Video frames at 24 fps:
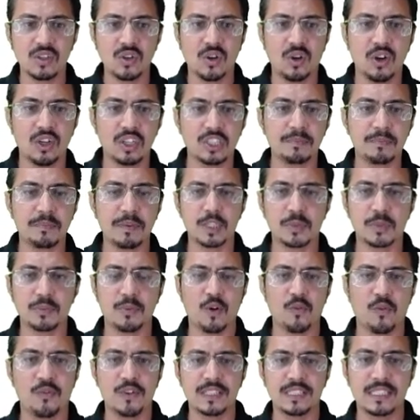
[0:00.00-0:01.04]
cost plus
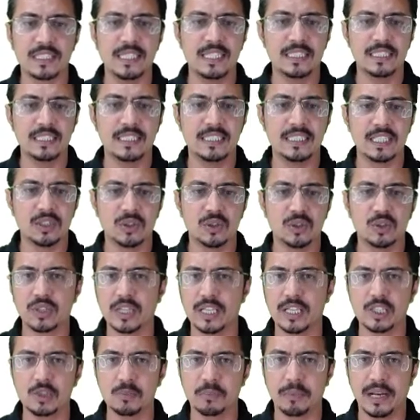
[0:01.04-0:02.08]
profit is equal to
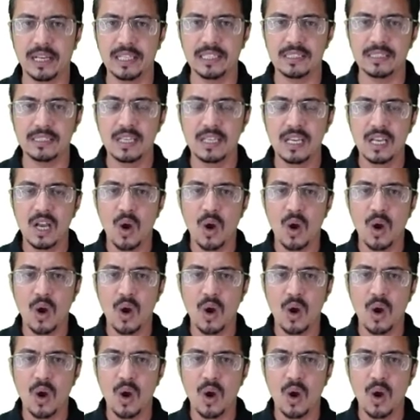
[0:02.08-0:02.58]
sales price.